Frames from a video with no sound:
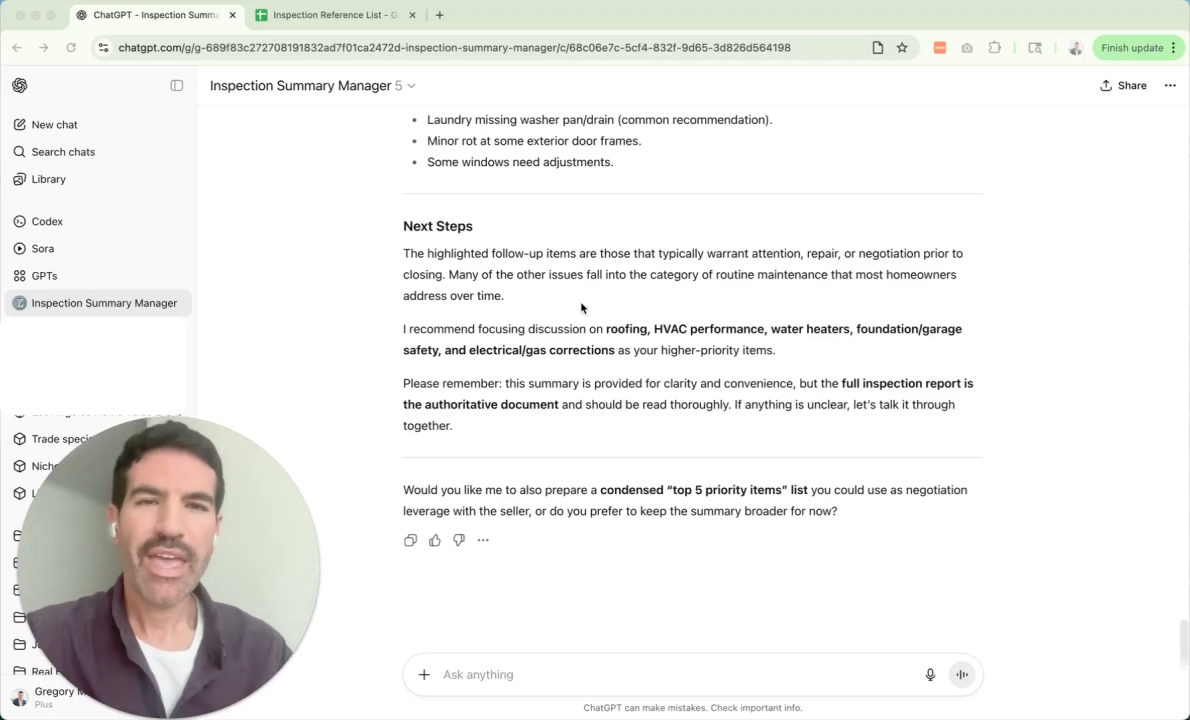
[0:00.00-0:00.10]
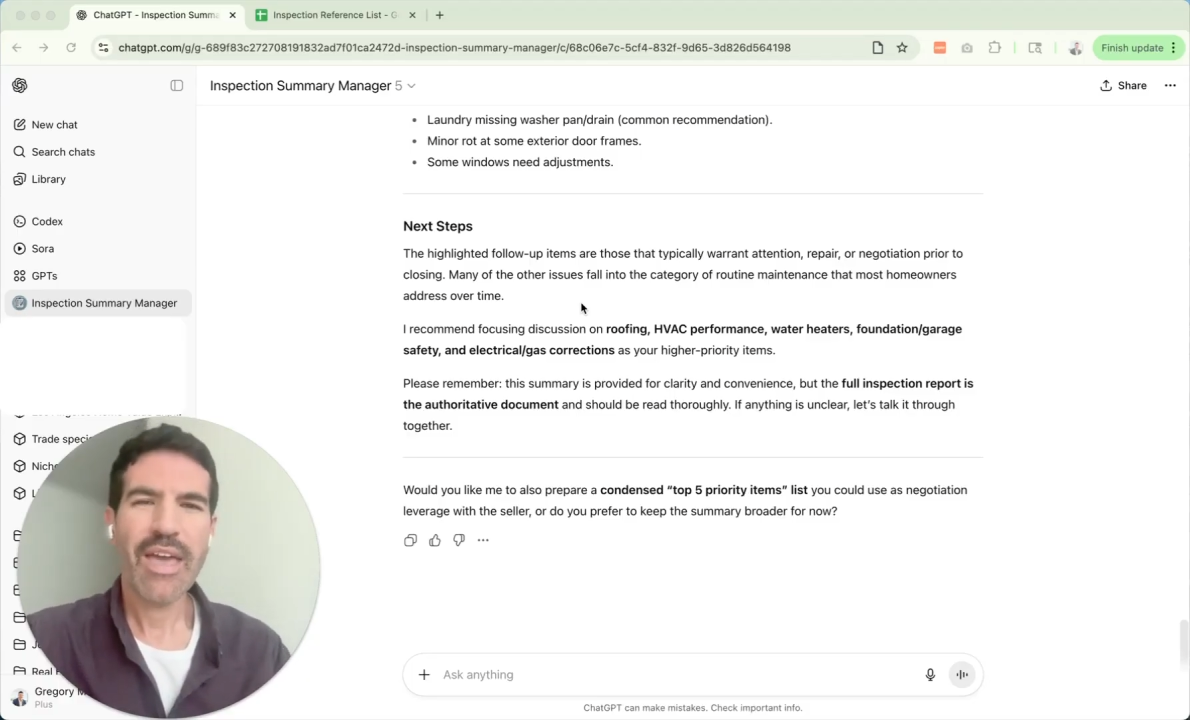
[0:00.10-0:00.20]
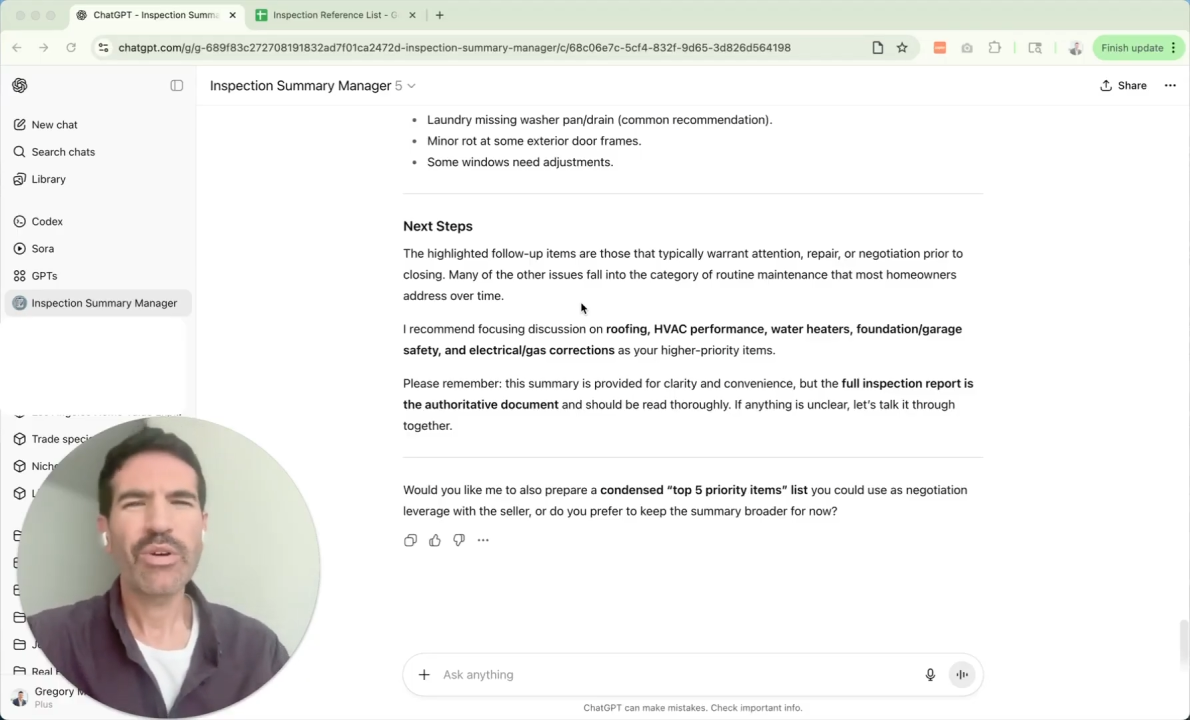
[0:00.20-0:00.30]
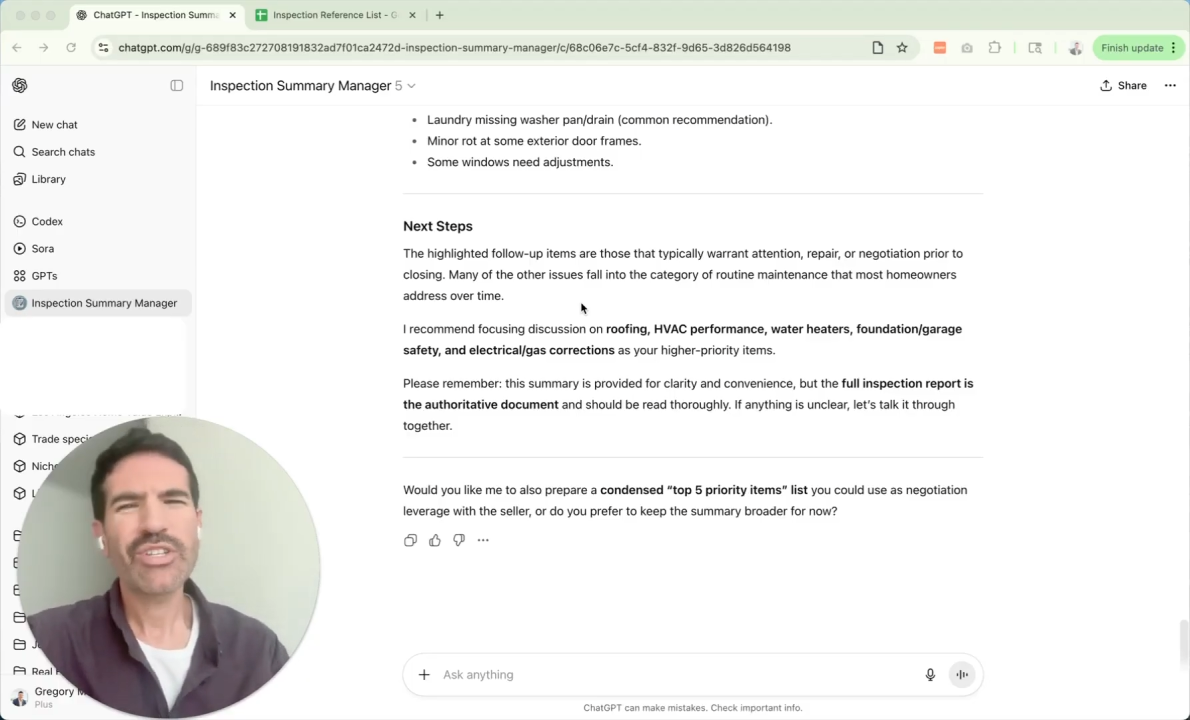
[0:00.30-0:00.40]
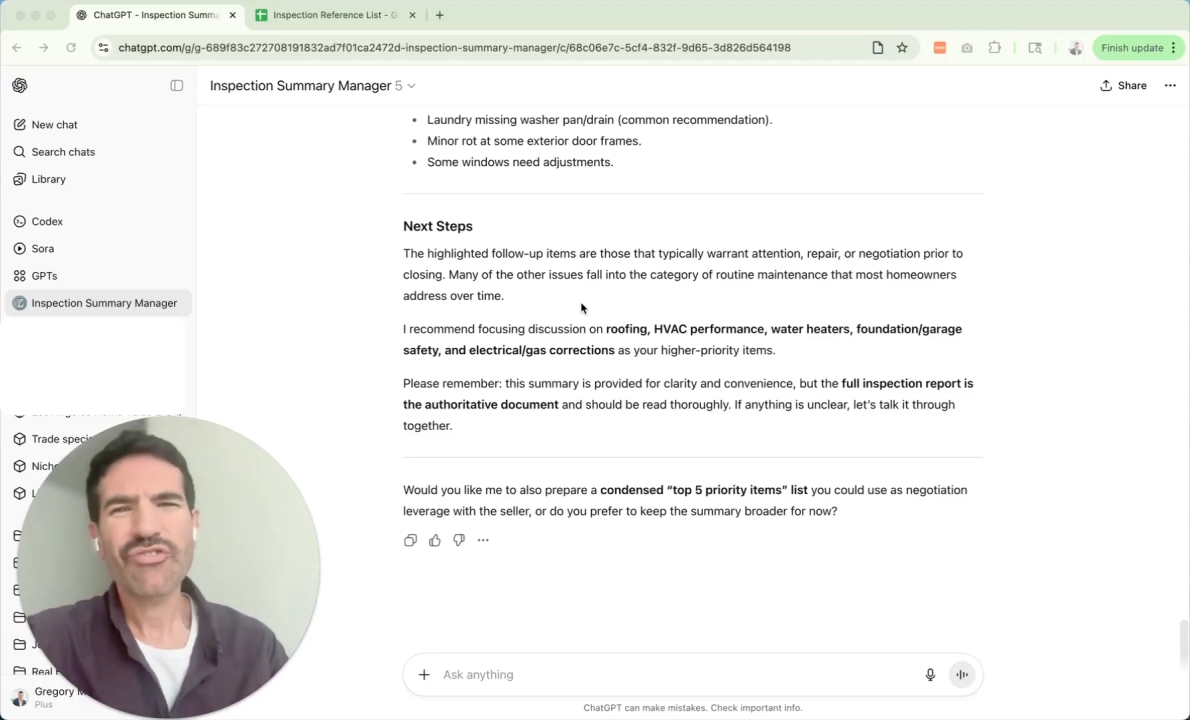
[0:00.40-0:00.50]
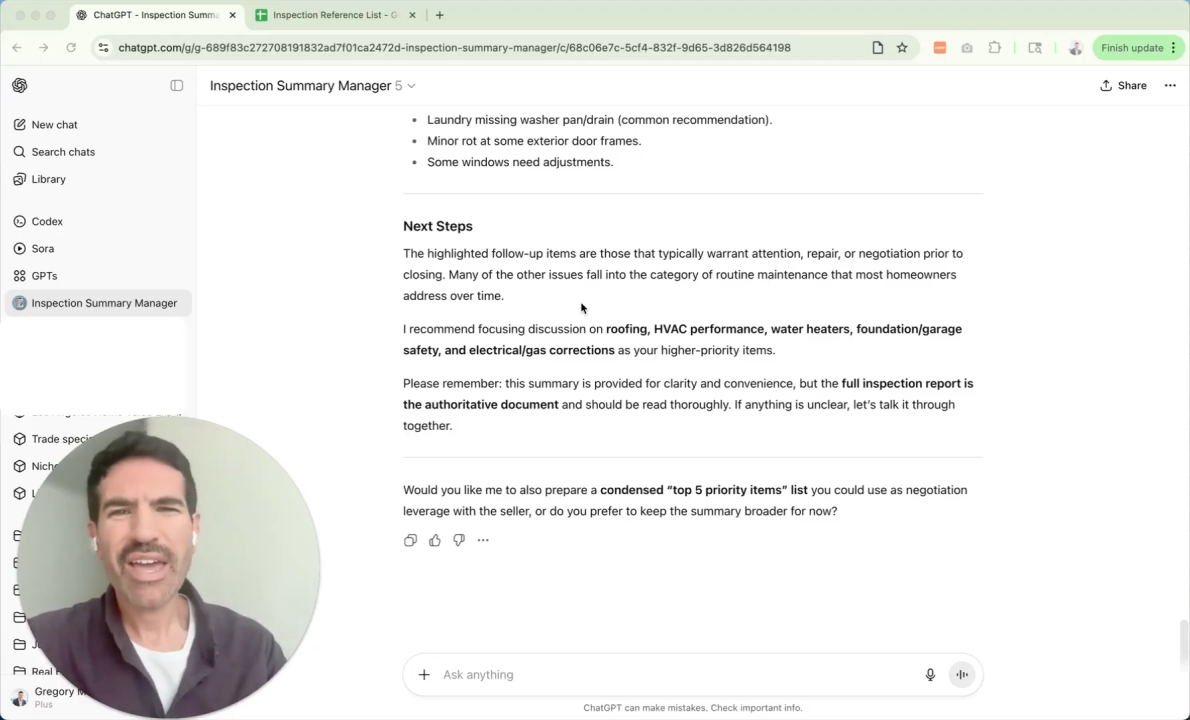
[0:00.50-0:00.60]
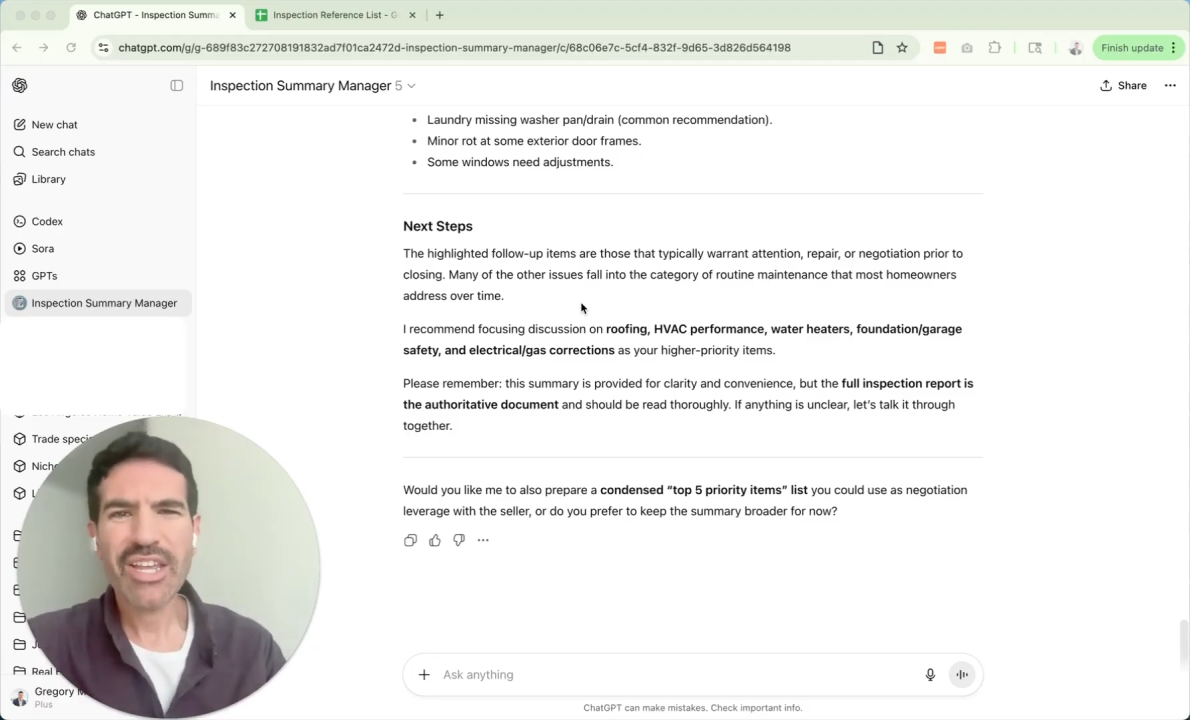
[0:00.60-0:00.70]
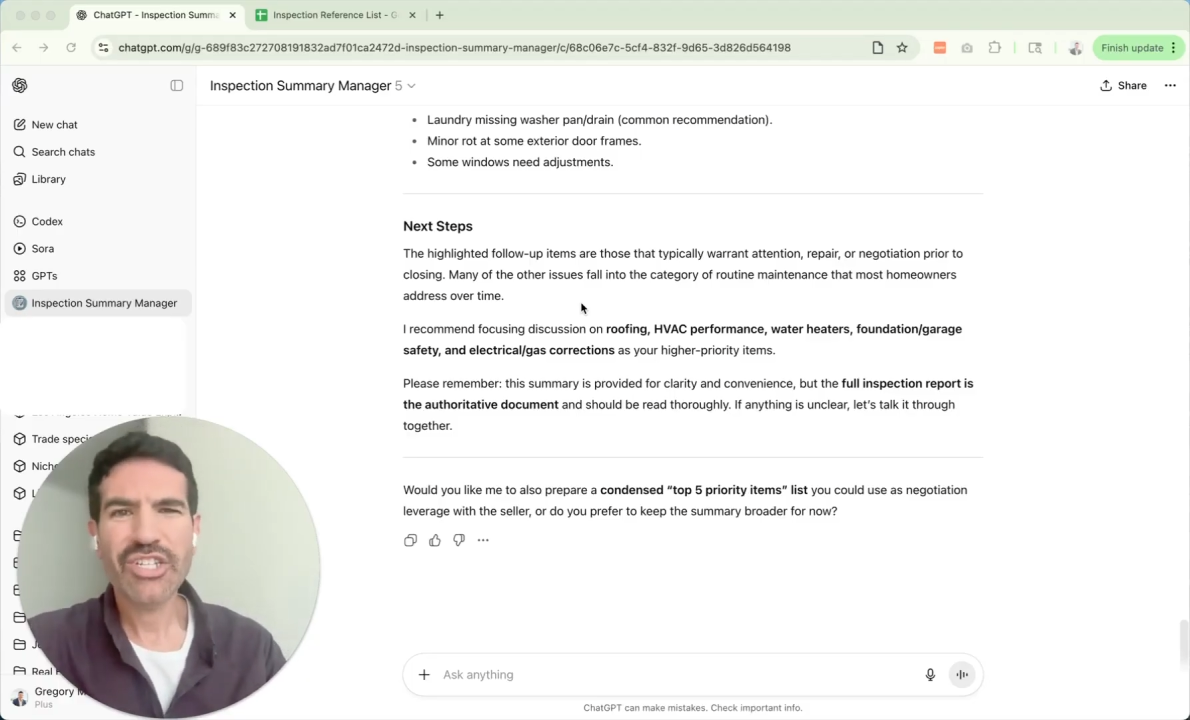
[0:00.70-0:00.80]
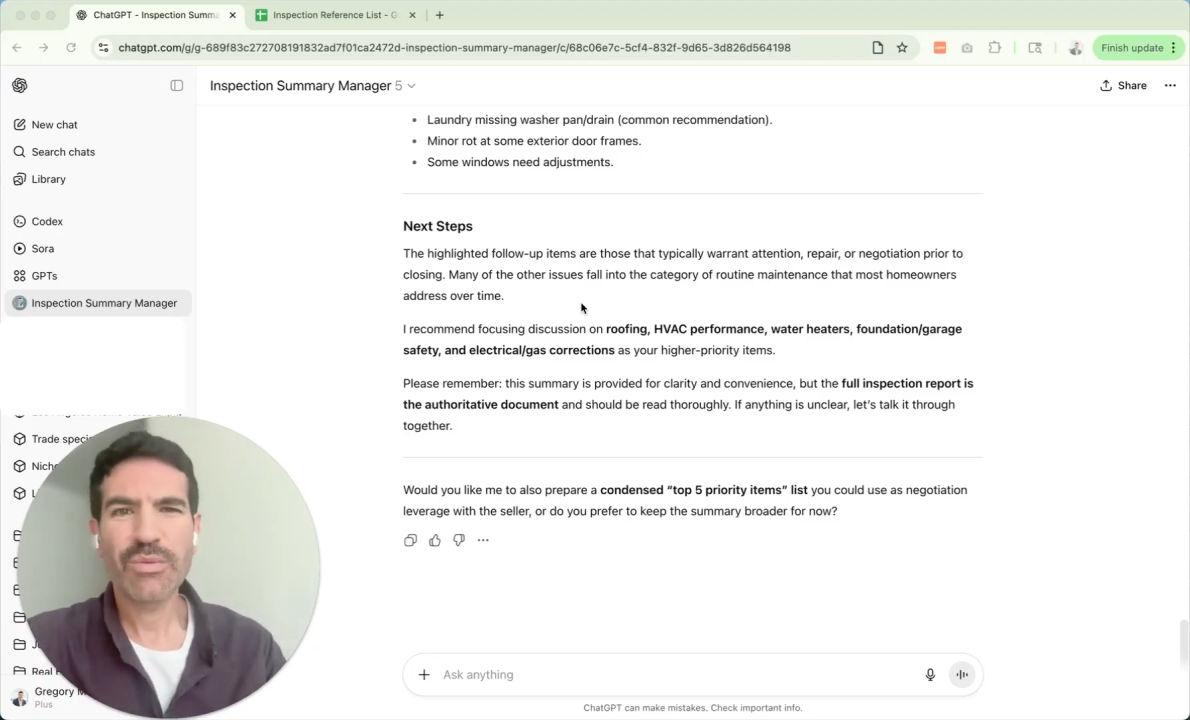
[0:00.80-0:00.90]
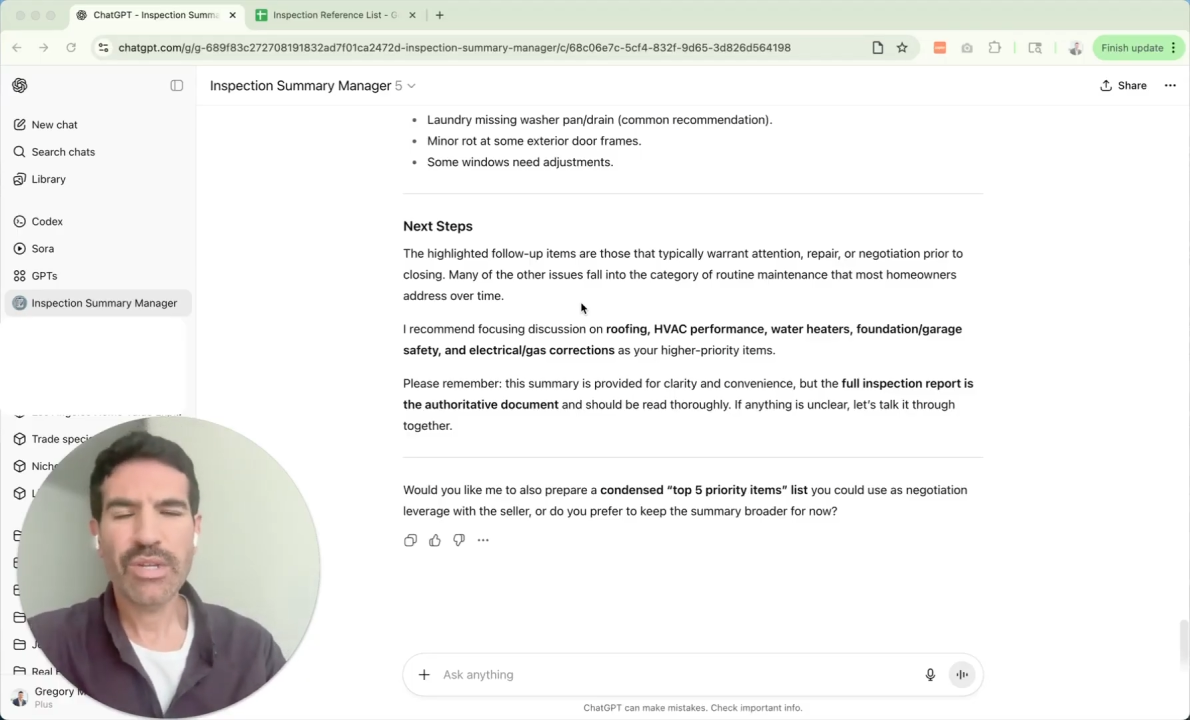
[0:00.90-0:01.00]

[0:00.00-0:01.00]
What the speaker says: and what strategy